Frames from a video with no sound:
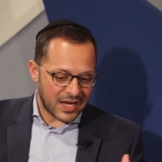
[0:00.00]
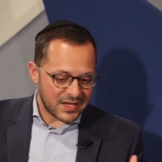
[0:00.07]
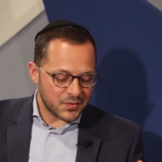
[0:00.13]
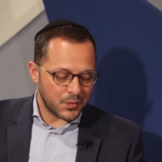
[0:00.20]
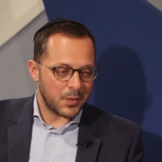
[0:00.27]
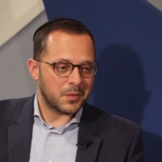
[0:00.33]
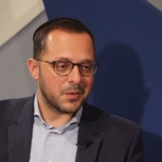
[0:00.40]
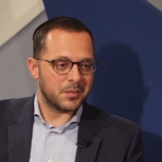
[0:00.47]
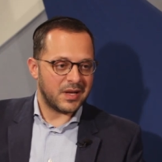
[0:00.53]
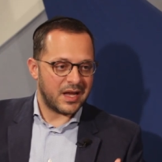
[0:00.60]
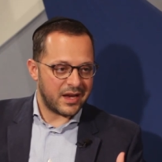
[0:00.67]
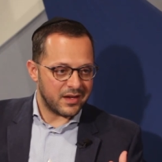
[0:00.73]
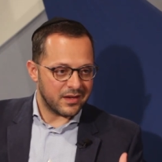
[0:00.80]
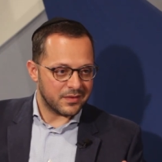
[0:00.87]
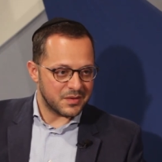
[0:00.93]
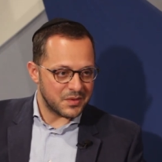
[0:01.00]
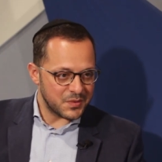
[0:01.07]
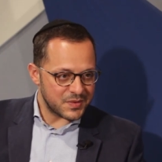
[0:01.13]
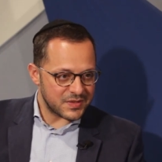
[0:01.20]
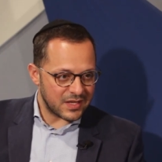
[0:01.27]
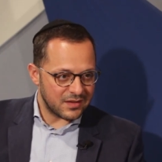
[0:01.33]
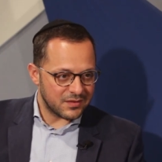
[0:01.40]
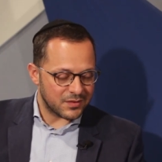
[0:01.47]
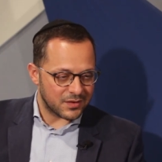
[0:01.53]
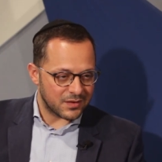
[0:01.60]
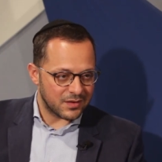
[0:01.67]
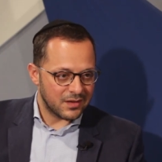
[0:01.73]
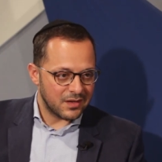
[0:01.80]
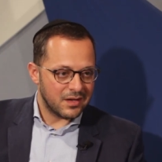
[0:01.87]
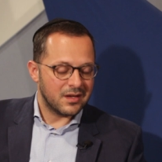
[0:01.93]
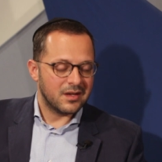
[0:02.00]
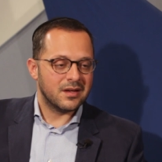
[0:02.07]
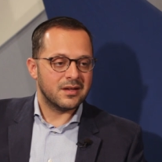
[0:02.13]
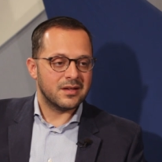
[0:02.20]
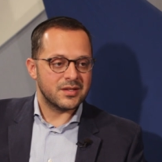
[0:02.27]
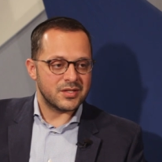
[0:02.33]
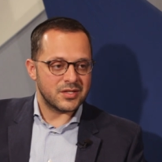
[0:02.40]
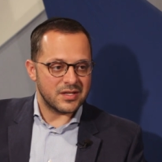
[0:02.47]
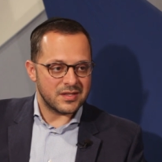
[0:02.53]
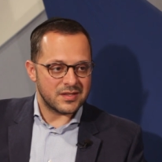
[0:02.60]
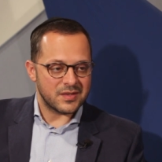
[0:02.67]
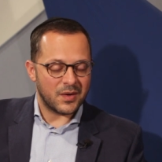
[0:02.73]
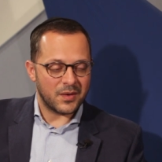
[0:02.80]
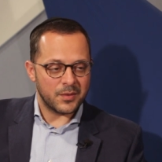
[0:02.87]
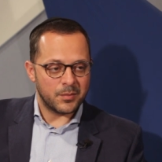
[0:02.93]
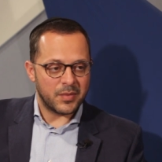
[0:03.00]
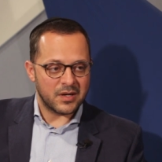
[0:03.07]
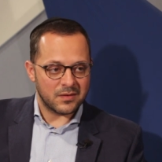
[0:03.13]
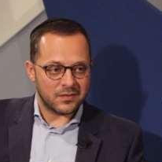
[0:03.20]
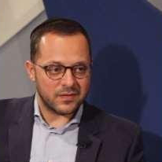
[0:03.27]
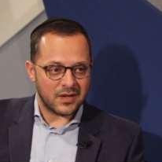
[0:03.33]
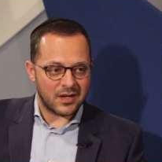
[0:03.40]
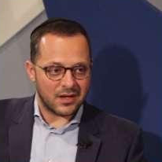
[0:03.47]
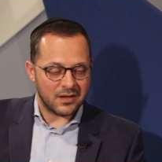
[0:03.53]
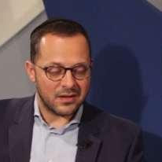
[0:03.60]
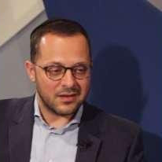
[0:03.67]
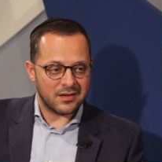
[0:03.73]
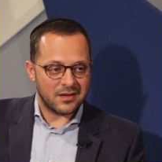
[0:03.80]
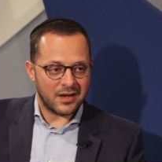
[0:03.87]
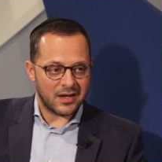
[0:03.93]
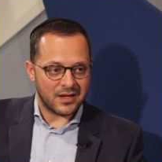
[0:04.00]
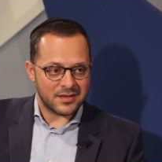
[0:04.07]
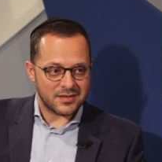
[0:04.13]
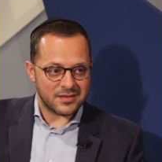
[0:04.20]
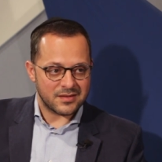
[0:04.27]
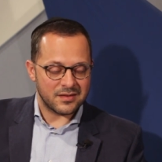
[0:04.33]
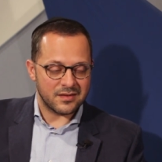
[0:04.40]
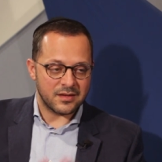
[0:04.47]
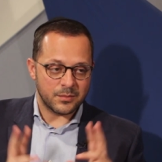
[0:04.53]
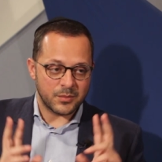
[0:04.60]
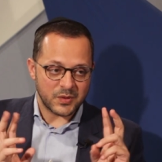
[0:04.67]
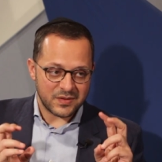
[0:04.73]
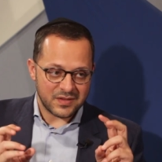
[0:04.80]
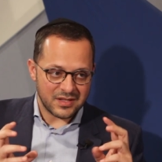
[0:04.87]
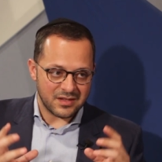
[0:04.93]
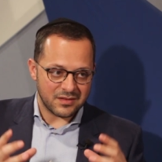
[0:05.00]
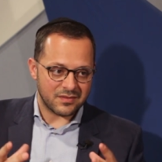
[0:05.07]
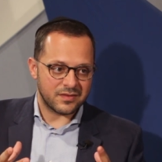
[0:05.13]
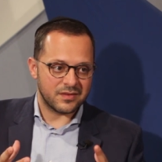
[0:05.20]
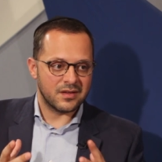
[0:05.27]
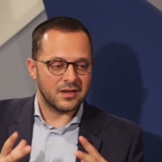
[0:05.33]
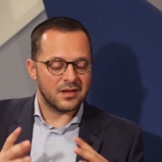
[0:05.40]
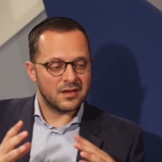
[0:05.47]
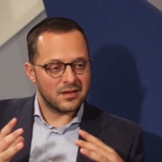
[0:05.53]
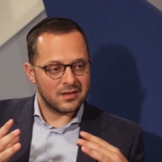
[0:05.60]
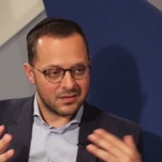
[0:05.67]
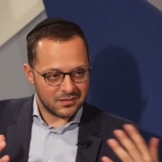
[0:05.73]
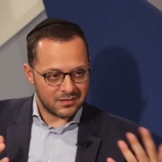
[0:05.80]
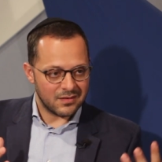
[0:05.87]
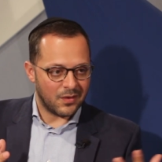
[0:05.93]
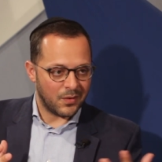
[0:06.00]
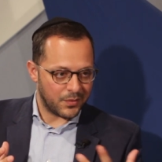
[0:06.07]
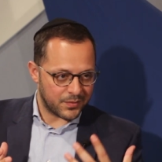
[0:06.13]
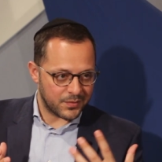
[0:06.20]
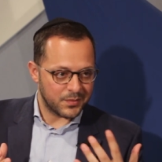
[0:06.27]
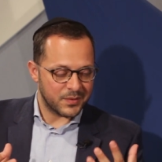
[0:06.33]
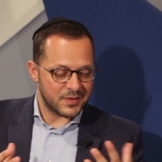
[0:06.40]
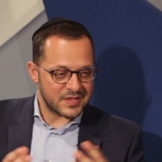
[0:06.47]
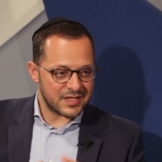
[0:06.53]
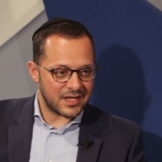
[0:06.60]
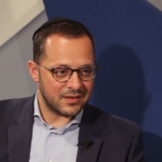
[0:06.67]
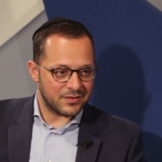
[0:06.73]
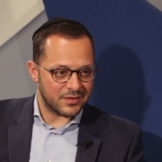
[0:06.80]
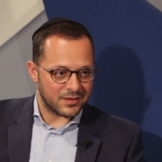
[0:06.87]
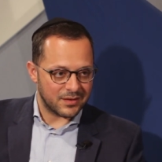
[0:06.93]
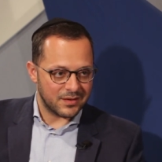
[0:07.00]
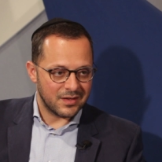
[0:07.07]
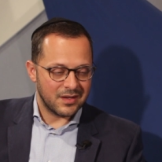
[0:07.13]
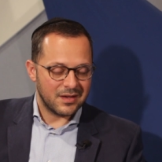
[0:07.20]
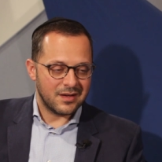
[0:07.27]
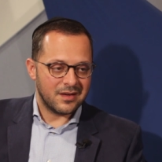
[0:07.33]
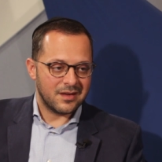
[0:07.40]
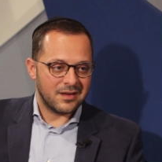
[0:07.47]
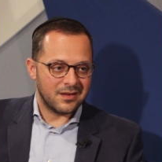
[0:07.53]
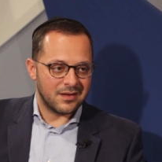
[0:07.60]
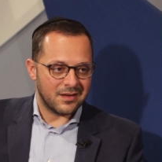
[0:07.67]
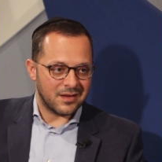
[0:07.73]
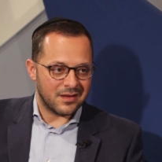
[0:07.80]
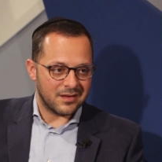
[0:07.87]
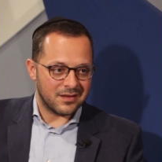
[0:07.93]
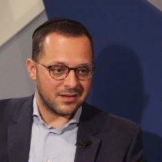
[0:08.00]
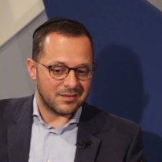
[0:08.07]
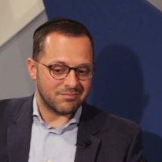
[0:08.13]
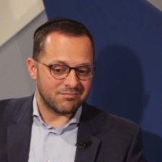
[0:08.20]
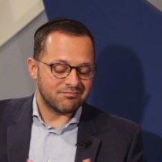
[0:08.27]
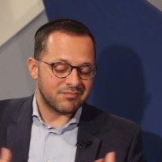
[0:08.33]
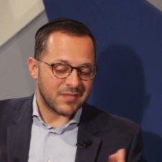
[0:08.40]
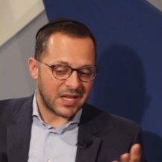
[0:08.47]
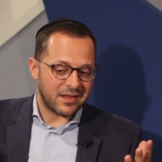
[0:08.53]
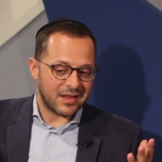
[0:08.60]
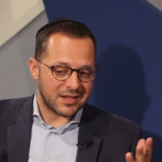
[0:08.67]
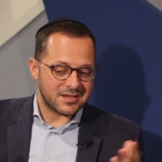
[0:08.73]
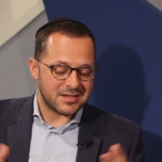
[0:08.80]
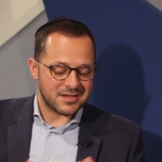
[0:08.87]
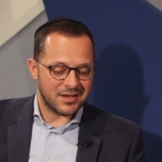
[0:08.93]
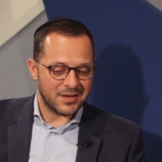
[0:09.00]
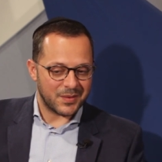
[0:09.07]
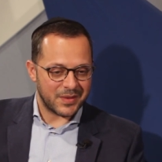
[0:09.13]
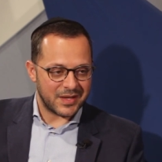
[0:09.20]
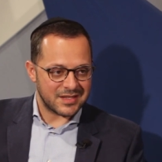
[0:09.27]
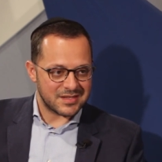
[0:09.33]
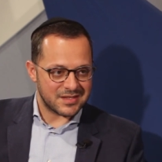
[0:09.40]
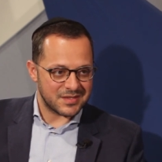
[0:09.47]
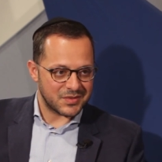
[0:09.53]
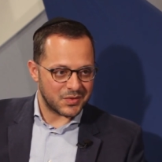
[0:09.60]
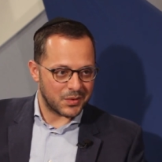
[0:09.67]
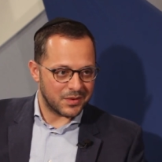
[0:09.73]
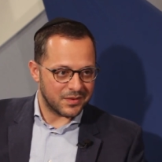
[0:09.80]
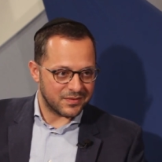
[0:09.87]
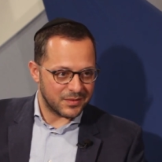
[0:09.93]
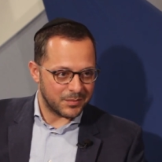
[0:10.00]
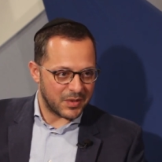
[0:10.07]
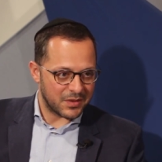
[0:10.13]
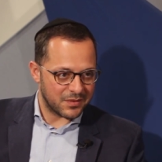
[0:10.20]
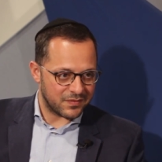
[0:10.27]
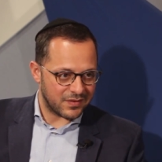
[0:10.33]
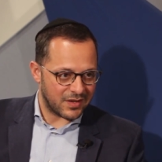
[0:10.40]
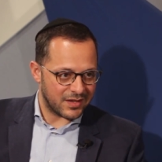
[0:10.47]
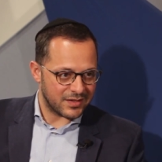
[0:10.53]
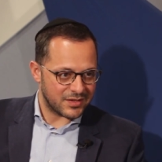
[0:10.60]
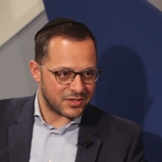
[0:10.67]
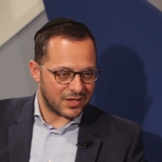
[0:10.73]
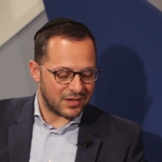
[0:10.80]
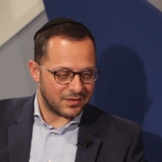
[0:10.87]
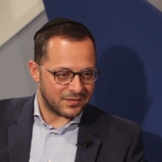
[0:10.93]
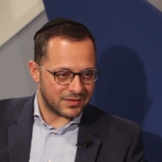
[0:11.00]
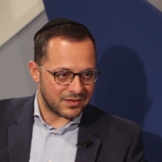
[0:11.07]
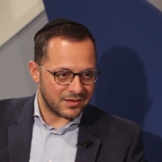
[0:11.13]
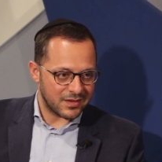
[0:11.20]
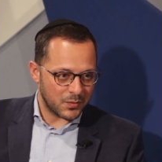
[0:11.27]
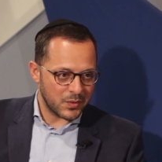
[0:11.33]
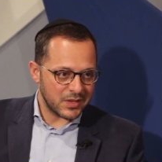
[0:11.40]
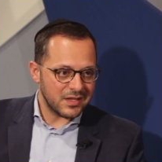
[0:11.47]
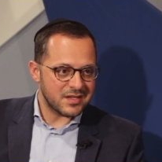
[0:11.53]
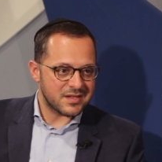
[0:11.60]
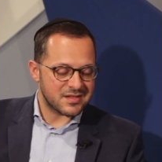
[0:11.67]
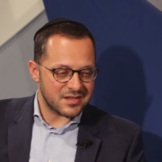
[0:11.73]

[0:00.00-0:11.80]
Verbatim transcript: as we were planning the new center, she saw the butterfly as the motif all through the center. Um, and that's, you know, that's the story of the butterfly at Shalva. It really